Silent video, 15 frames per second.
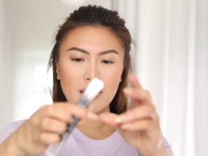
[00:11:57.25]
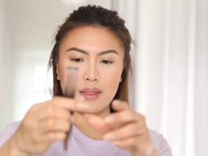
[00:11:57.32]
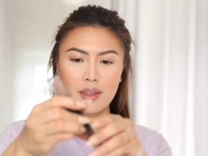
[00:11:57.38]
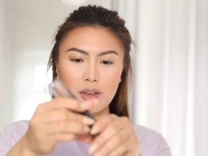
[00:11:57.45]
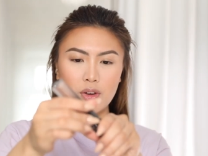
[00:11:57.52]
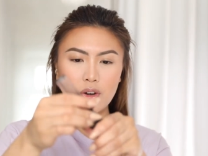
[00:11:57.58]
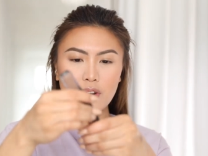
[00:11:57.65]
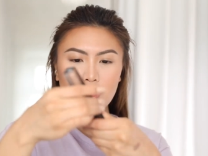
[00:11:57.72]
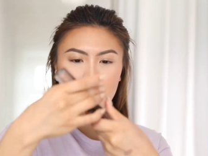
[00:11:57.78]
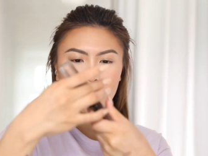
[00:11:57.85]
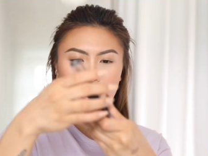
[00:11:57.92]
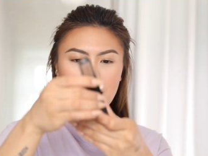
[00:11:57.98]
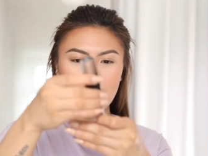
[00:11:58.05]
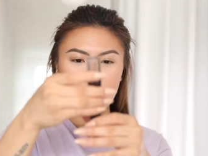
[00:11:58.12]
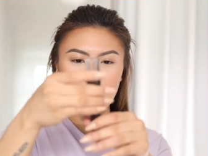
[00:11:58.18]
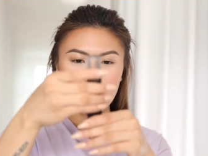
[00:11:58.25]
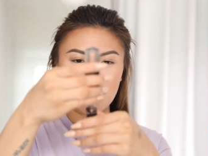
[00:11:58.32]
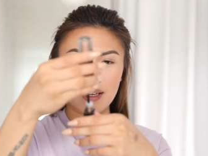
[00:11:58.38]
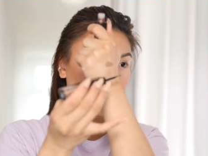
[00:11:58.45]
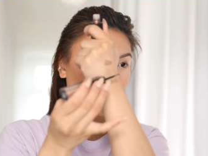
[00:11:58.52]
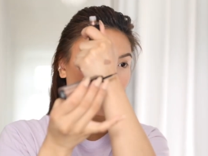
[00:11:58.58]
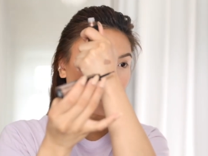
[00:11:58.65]
and the other
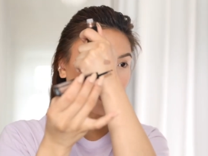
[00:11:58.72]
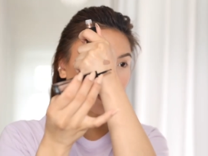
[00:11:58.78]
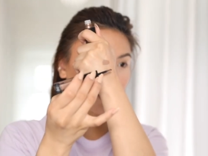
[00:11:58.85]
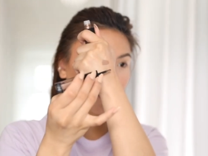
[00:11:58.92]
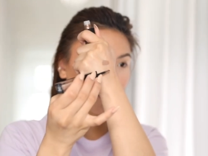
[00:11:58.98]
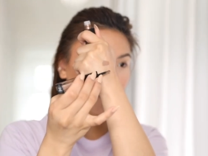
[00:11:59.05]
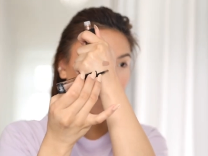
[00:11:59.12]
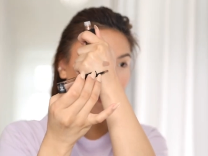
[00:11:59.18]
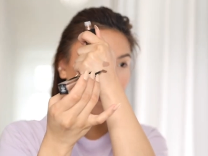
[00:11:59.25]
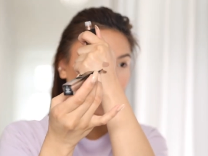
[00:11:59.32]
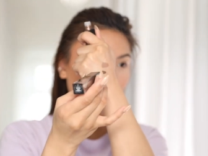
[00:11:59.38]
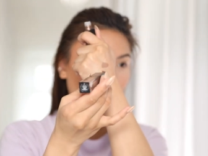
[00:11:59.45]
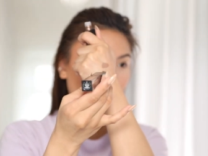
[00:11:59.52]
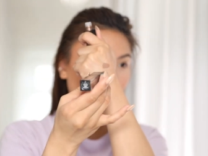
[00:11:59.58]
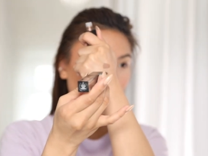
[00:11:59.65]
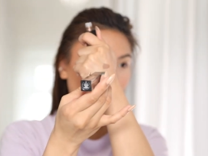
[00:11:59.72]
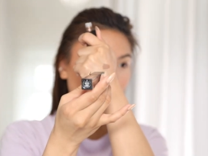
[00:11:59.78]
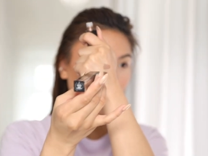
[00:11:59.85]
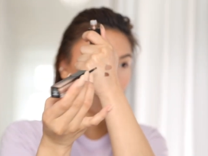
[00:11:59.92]
side is metal